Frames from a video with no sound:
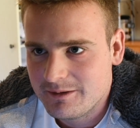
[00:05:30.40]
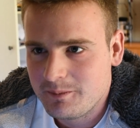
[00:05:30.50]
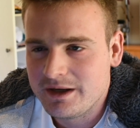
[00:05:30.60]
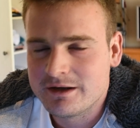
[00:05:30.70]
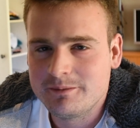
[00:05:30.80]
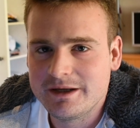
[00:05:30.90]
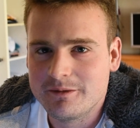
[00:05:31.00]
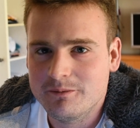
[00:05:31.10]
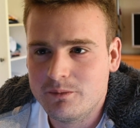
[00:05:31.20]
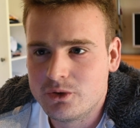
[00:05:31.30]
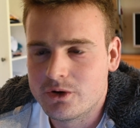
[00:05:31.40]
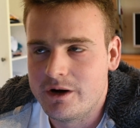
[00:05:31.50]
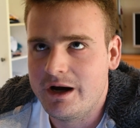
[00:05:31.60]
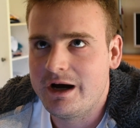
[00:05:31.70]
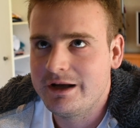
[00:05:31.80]
becoming
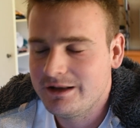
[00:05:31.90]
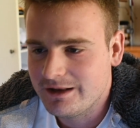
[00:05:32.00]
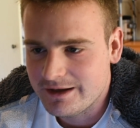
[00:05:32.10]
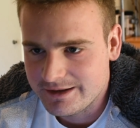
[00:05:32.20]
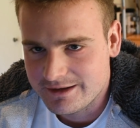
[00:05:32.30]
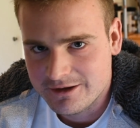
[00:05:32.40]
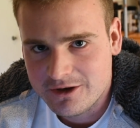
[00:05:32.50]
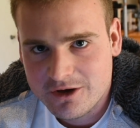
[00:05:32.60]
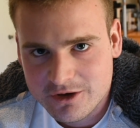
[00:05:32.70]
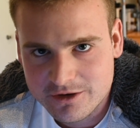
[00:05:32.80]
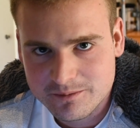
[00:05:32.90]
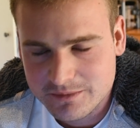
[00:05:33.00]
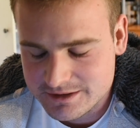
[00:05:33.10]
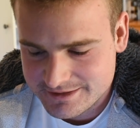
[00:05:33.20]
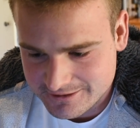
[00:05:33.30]
more unlike a heart
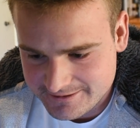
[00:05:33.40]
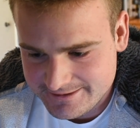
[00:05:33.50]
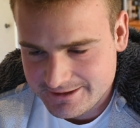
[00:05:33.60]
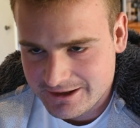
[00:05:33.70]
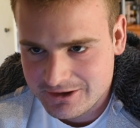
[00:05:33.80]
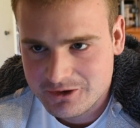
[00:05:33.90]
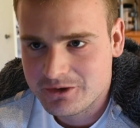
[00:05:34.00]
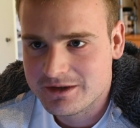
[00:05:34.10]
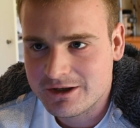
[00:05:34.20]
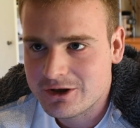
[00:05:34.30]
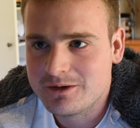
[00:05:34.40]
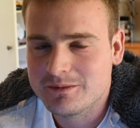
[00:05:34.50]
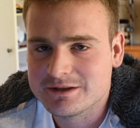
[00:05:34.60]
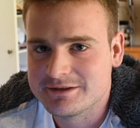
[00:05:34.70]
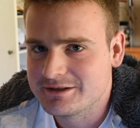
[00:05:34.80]
muscle, or uh, the heart
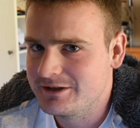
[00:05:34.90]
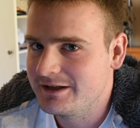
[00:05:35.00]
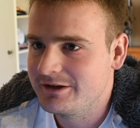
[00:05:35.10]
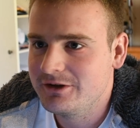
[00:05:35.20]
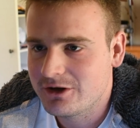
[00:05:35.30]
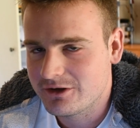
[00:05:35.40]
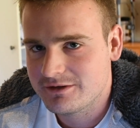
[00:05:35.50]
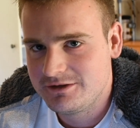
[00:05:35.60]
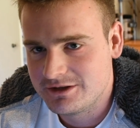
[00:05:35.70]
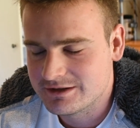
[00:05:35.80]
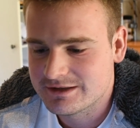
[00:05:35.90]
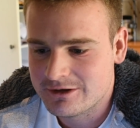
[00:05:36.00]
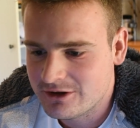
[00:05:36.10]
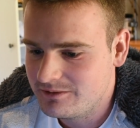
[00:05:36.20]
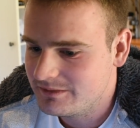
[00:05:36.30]
muscle. So they're not just
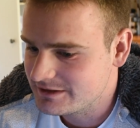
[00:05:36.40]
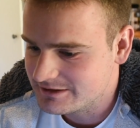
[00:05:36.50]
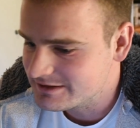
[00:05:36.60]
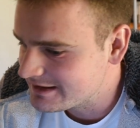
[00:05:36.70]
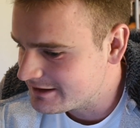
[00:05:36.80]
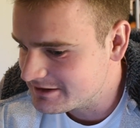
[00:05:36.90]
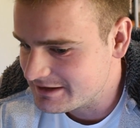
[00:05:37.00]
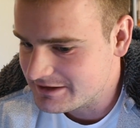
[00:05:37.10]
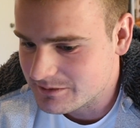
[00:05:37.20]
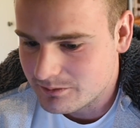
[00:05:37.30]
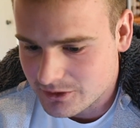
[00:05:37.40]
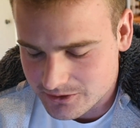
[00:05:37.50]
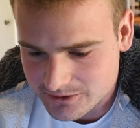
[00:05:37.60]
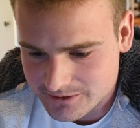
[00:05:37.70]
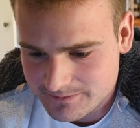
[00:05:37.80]
heart muscle cells, there's
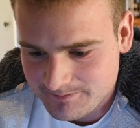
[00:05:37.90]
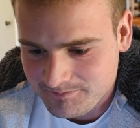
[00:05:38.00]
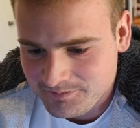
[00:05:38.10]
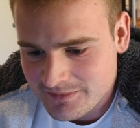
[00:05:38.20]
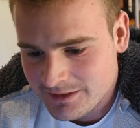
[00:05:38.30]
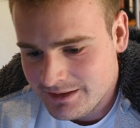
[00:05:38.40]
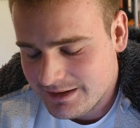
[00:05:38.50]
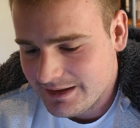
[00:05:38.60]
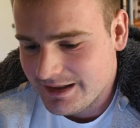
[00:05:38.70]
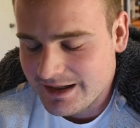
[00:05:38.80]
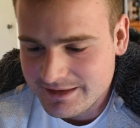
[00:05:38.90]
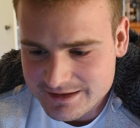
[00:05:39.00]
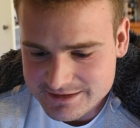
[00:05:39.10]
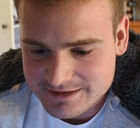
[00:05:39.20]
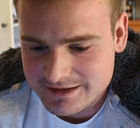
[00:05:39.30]
more. And
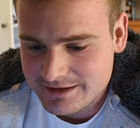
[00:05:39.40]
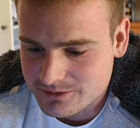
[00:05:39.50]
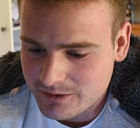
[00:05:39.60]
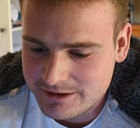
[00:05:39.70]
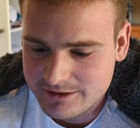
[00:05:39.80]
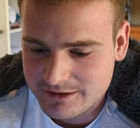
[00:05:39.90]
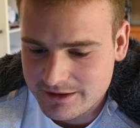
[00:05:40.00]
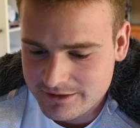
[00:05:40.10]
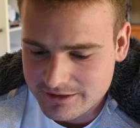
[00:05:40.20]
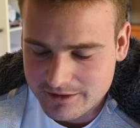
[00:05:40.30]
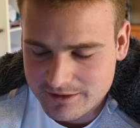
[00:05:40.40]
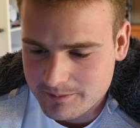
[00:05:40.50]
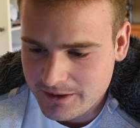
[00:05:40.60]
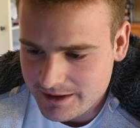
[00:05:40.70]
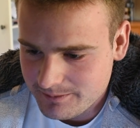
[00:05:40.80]
this is where in the
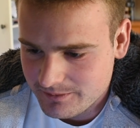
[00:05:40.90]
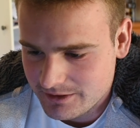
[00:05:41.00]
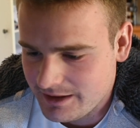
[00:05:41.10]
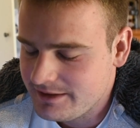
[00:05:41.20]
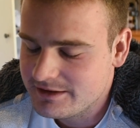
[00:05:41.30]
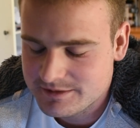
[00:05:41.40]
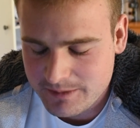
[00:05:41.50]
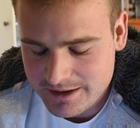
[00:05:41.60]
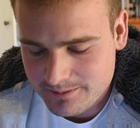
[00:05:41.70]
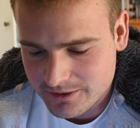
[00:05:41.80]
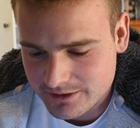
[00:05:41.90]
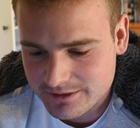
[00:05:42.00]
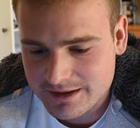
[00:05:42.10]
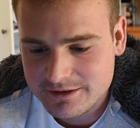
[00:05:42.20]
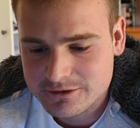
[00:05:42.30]
paper in this paper
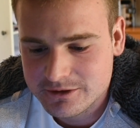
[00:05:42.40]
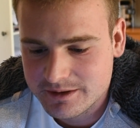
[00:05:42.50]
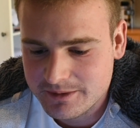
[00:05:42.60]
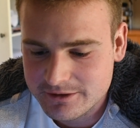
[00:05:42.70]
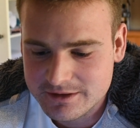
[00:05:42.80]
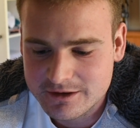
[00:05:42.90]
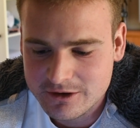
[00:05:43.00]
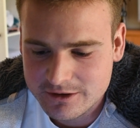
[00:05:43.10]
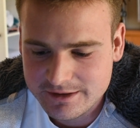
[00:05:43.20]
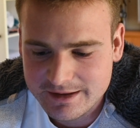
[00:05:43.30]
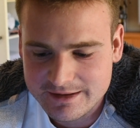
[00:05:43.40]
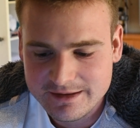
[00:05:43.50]
they talk about the cardiac